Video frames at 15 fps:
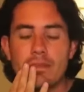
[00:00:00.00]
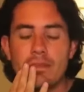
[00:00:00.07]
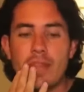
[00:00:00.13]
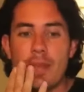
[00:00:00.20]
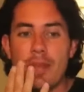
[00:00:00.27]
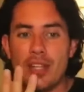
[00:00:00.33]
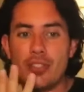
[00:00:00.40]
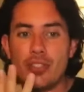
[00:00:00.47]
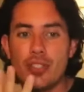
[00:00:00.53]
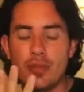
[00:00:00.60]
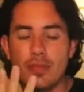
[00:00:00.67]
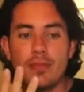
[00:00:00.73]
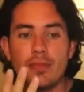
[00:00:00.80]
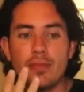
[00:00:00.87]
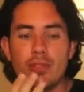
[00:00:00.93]

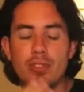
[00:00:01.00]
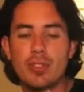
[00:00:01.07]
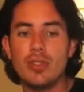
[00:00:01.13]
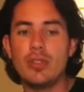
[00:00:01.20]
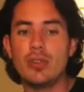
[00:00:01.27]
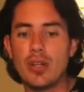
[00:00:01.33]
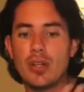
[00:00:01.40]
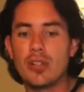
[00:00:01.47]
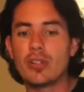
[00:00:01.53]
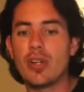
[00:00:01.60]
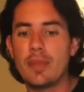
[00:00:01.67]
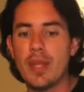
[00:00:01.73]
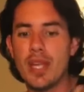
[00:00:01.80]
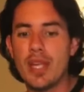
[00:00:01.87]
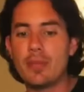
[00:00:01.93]
dimension. So you are not
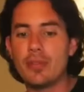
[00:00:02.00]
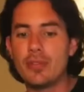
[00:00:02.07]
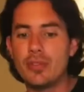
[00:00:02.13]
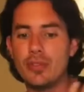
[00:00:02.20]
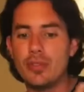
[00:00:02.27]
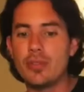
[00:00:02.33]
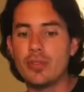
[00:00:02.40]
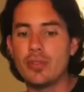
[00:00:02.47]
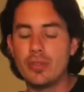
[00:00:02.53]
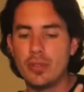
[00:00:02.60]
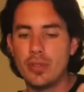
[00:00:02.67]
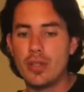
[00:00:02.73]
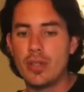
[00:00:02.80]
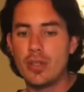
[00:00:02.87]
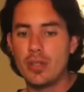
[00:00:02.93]
going to be able to
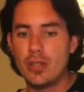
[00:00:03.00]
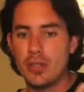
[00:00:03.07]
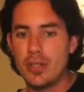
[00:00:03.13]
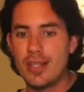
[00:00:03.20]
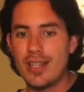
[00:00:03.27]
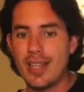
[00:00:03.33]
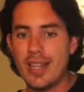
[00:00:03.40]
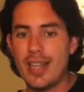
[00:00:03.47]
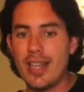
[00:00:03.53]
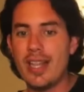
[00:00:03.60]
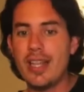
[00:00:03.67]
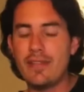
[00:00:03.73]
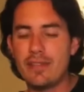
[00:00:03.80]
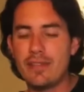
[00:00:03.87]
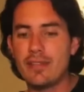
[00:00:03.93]

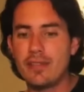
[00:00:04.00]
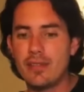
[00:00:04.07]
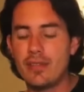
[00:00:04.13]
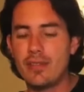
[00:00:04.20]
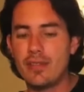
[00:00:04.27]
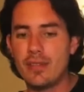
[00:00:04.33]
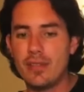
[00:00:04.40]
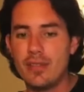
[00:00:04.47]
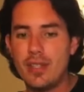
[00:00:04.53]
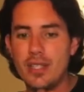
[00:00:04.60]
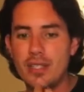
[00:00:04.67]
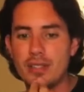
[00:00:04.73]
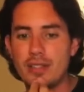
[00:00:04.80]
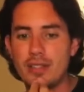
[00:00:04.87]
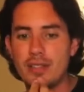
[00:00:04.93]
live
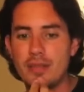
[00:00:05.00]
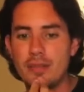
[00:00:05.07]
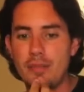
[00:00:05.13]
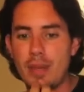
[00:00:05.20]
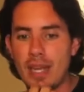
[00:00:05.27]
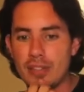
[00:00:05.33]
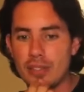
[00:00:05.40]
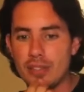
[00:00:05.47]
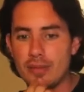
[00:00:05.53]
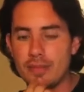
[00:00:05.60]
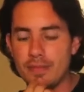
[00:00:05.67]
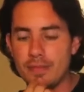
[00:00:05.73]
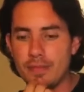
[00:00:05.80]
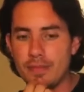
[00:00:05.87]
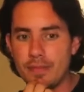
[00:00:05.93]
this
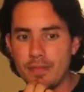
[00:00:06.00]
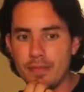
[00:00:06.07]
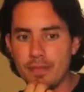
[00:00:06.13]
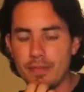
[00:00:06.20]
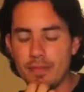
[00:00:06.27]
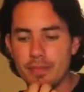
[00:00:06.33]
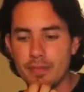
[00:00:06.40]
pattern. Hmm?